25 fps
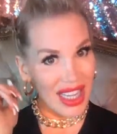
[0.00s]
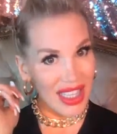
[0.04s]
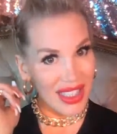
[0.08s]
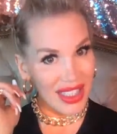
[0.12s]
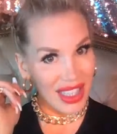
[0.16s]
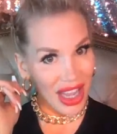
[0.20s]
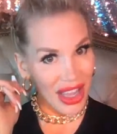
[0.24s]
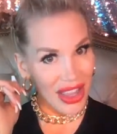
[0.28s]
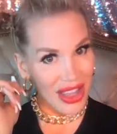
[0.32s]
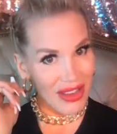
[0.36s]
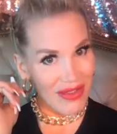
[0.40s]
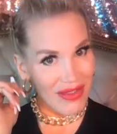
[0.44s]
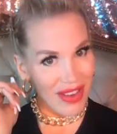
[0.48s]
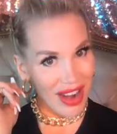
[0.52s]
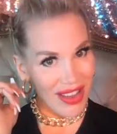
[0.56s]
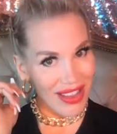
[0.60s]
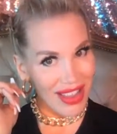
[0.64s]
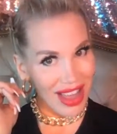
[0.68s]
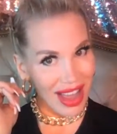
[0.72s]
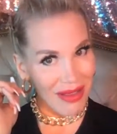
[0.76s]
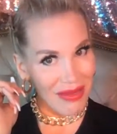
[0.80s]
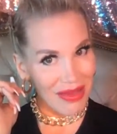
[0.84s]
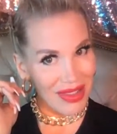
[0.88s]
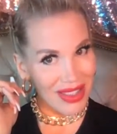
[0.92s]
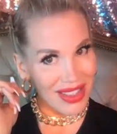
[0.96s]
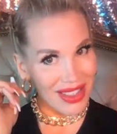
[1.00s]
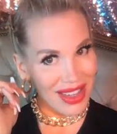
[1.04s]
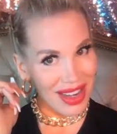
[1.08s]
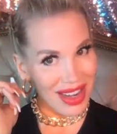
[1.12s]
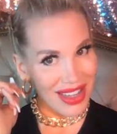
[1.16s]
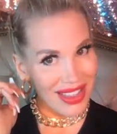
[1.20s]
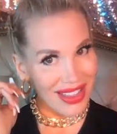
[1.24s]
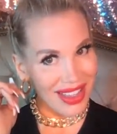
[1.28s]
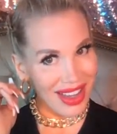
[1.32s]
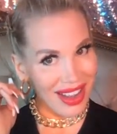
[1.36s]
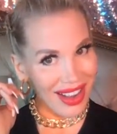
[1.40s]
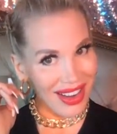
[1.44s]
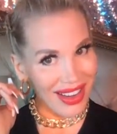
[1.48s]
years ago that you wrote that, wasn't
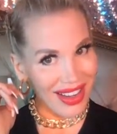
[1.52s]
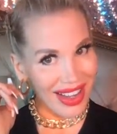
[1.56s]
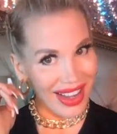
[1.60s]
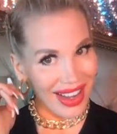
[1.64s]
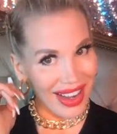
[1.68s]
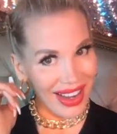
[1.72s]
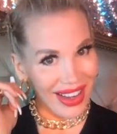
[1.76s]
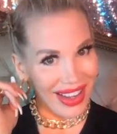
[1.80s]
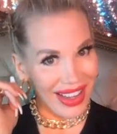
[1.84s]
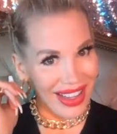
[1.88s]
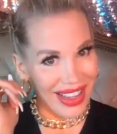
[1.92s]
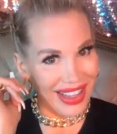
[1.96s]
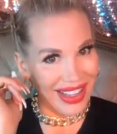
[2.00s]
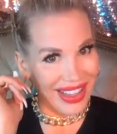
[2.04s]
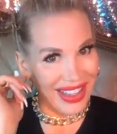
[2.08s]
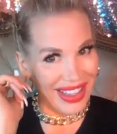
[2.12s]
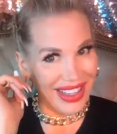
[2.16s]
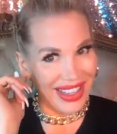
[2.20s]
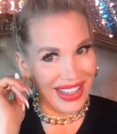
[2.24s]
it, darling?